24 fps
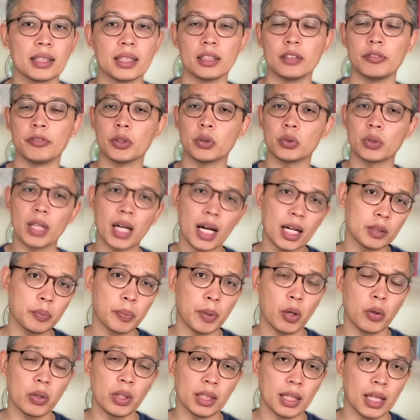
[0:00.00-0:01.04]
Changes
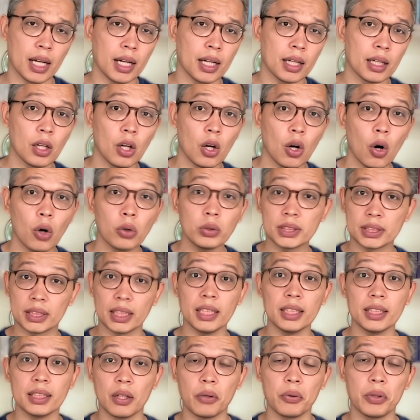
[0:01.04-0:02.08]
in urinary
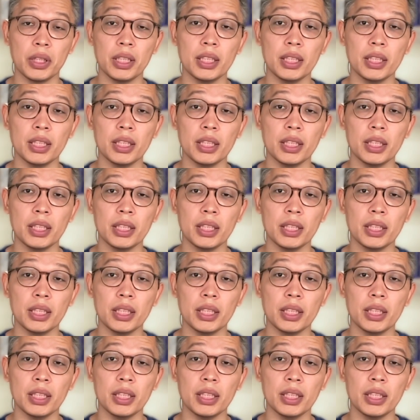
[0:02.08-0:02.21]
frequency,